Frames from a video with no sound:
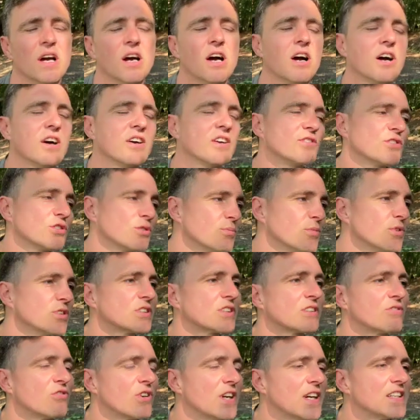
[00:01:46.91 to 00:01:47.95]
If someone's
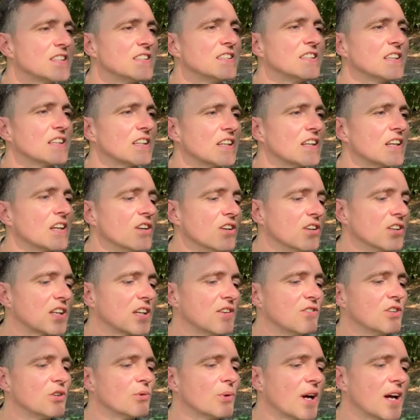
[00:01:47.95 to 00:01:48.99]

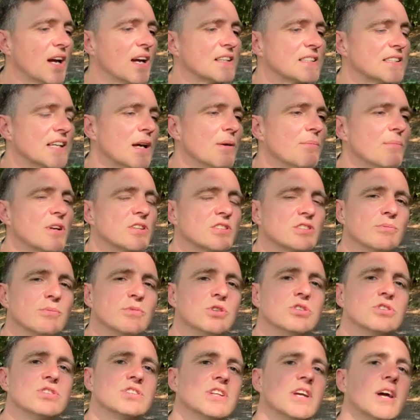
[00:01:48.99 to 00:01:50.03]
giving you a hard time about something,
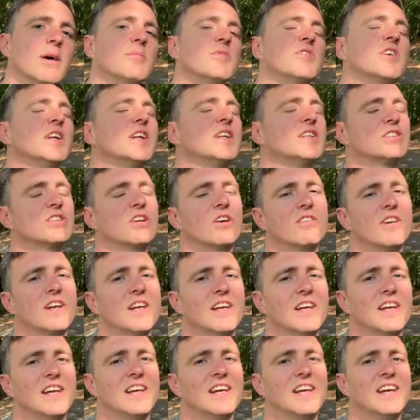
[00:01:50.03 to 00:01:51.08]
you say, I'm really sorry.
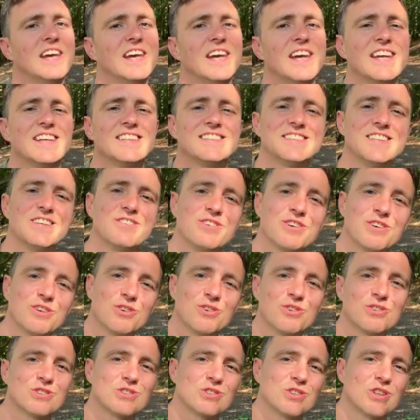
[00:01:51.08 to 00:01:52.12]
It's
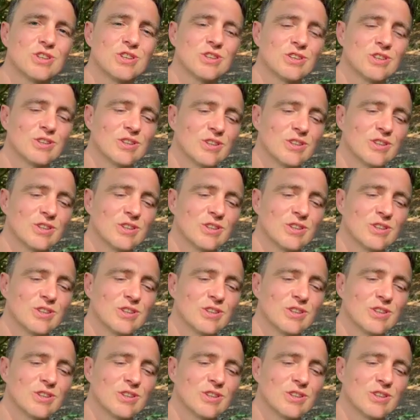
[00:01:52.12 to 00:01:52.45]
difficult to